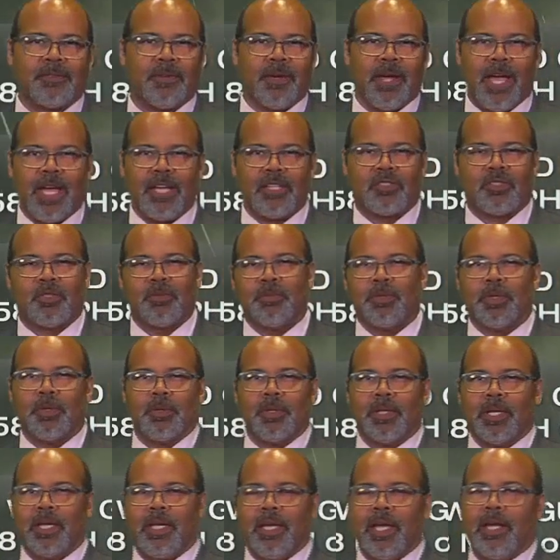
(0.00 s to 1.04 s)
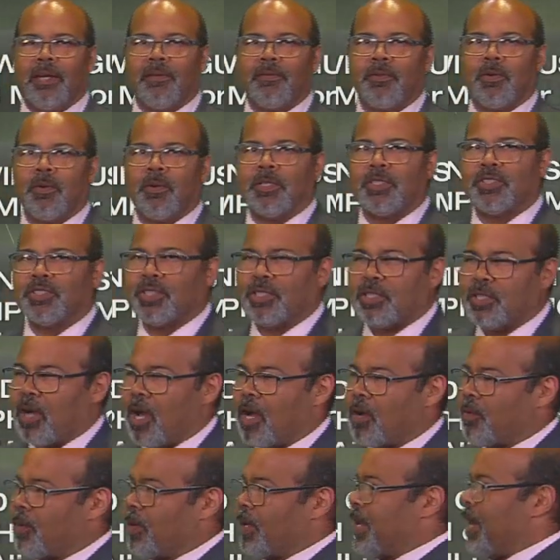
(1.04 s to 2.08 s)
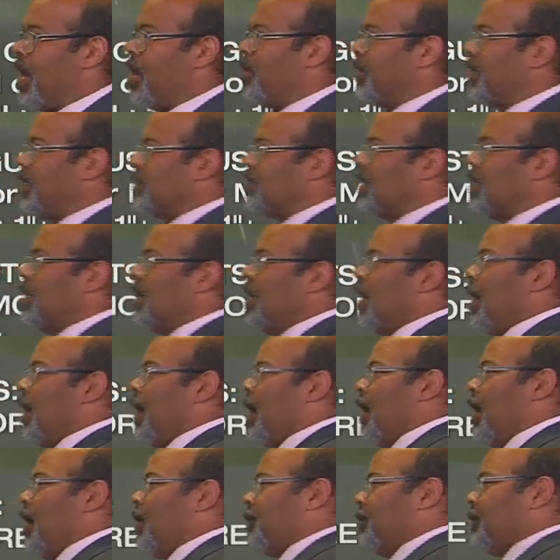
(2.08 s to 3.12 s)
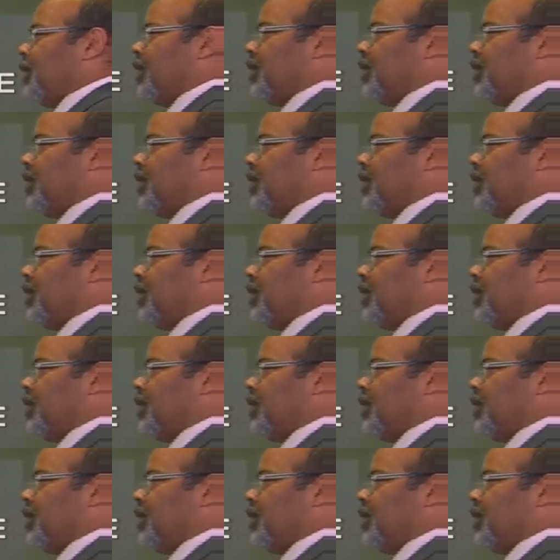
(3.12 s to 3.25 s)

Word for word: for Ashtabula and of course Chautauqua counties. Uh, we